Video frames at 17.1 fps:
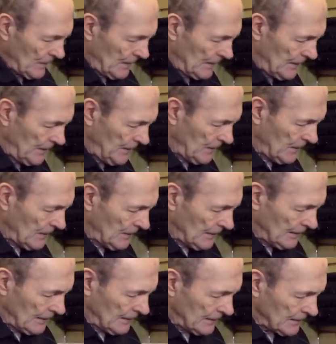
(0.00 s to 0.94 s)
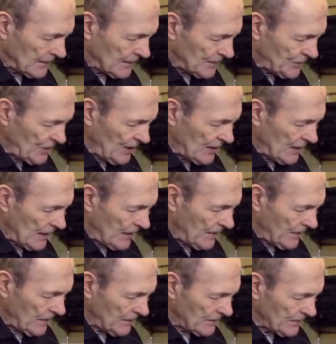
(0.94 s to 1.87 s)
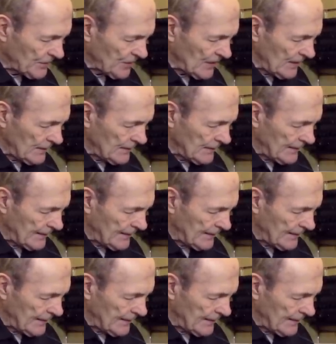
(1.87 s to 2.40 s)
on here, a little sheet carrier, the seat.